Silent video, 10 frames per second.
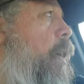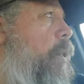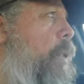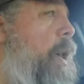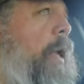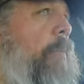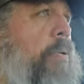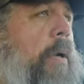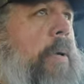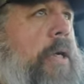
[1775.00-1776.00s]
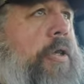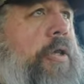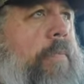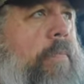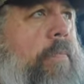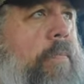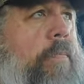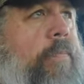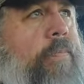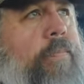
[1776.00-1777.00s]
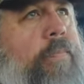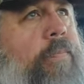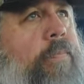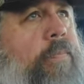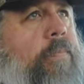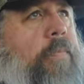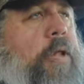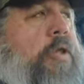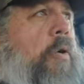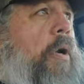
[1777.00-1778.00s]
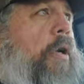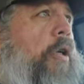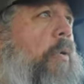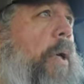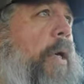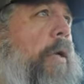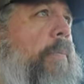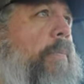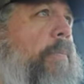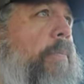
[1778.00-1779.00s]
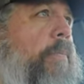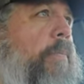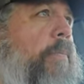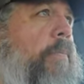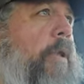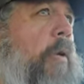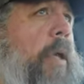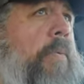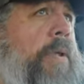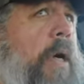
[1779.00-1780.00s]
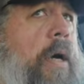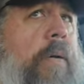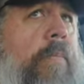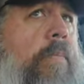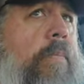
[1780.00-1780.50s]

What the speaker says: Well, it pretty much destroyed her career, you know, that was on,